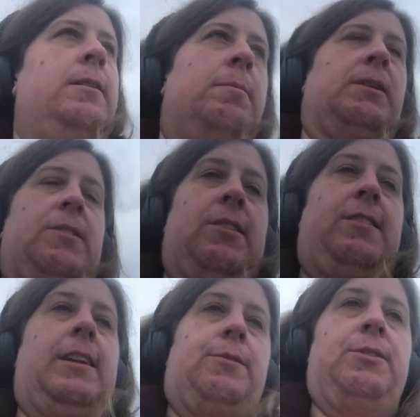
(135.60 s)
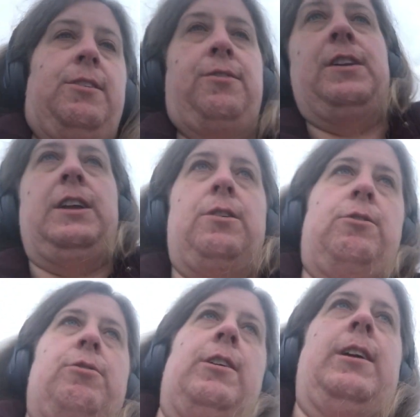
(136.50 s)
because that's not what this video
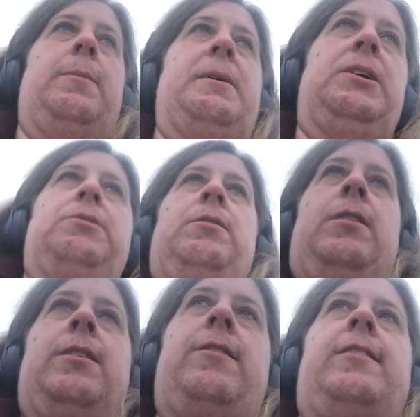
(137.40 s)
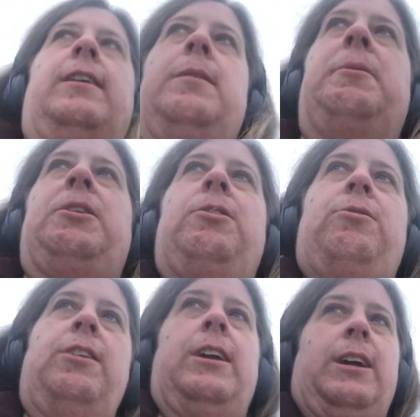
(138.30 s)
is really about. It's not about
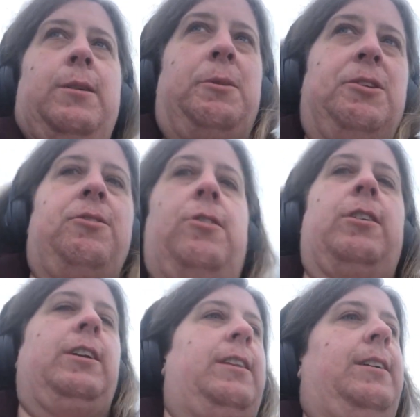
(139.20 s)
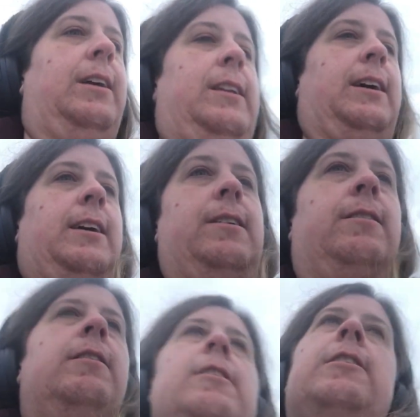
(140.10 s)
losing animals or anything like that.
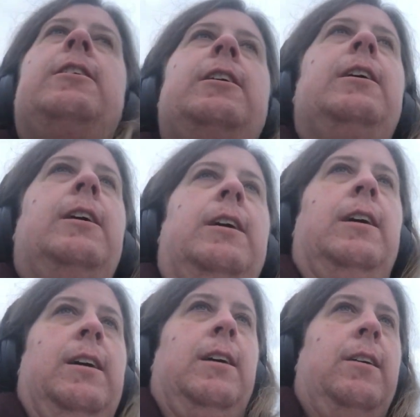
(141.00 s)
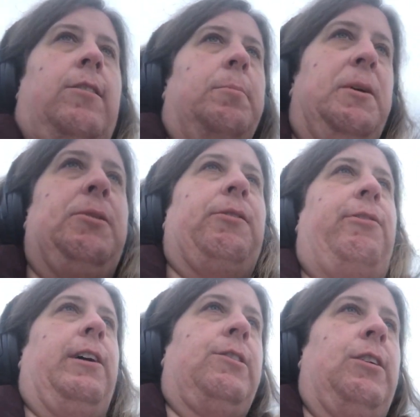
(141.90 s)
It's about
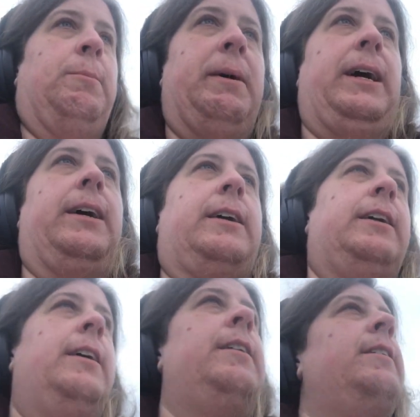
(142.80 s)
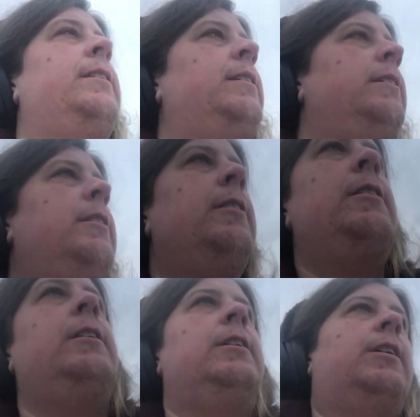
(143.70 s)
reflecting back
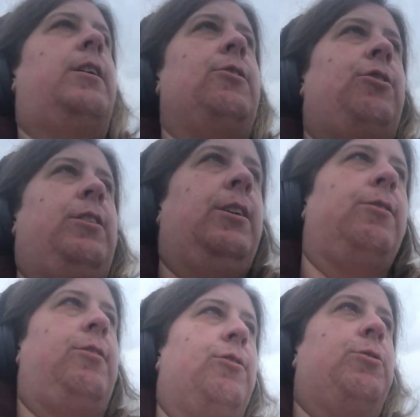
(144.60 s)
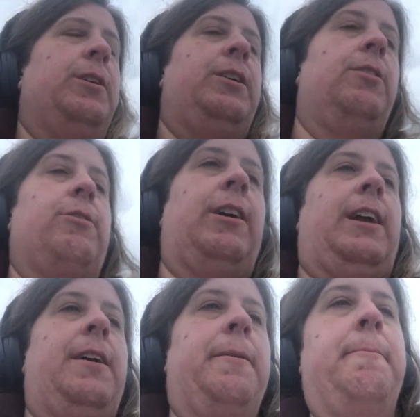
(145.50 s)
on
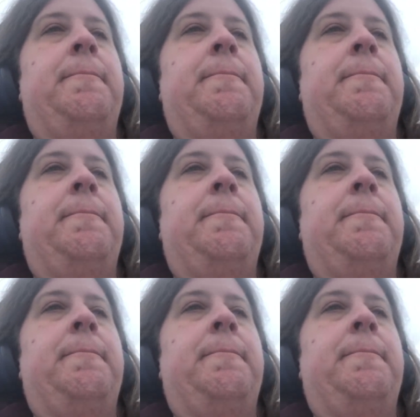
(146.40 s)
2023.